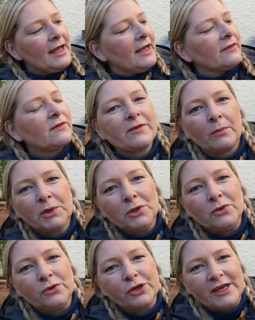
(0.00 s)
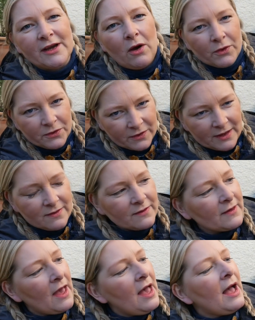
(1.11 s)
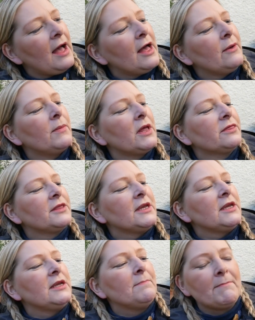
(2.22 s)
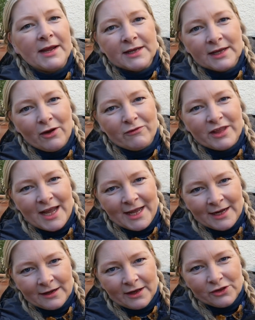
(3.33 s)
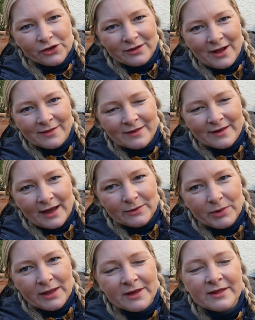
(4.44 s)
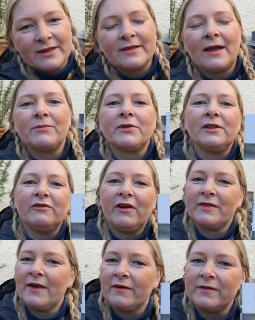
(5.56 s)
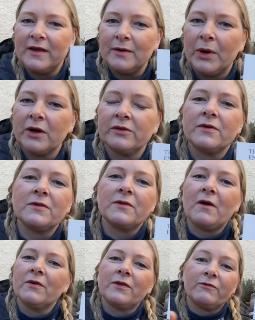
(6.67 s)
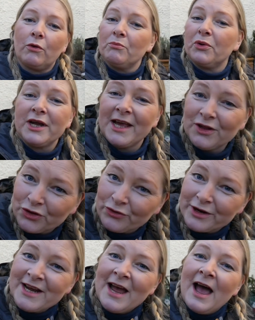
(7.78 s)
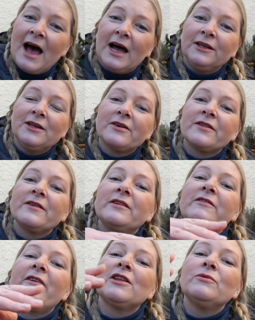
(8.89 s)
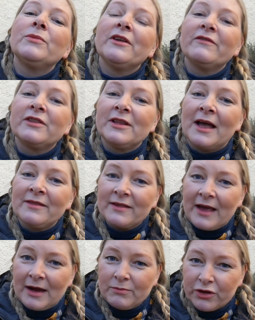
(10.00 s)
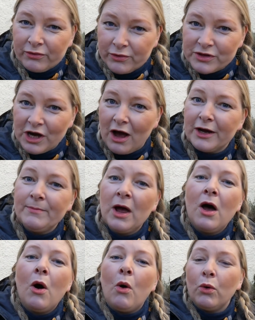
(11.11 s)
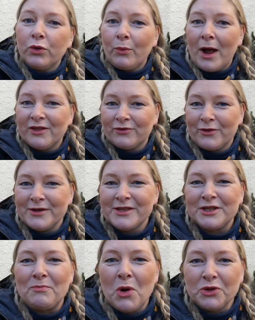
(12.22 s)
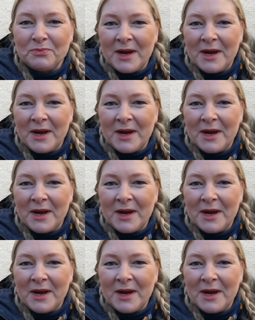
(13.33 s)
It's W.G. Hoskins, The Making of the English Landscape. And this is an absolutely fantastic book that starts from prehistory and looks at the development of the landscape through time, all the way through into the modern